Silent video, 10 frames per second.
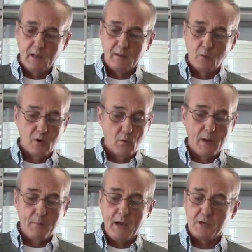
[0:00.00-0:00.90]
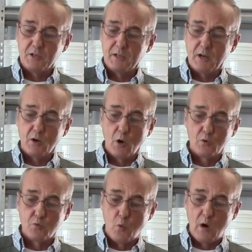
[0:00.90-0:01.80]
and we're going to wait patiently, there
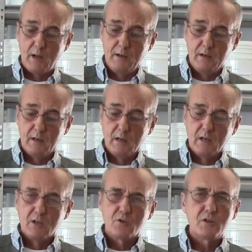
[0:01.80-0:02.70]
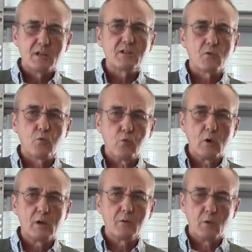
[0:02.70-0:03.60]
goes one. So you see it's a
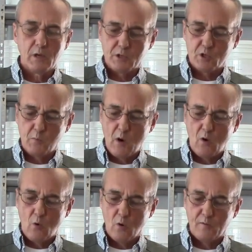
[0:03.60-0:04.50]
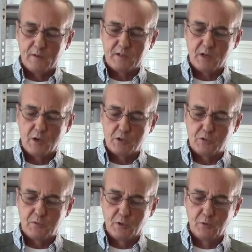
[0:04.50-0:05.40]
really, really small orifice.
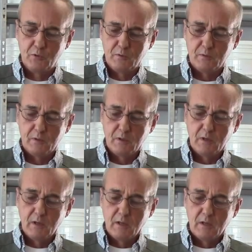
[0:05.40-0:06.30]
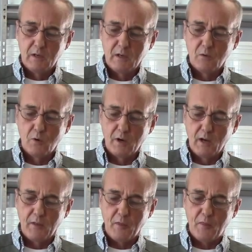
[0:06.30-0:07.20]
There's two. We're going
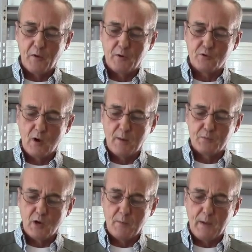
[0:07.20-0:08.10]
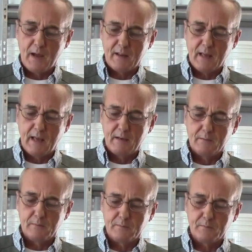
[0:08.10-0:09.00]
to let the third drop out of that.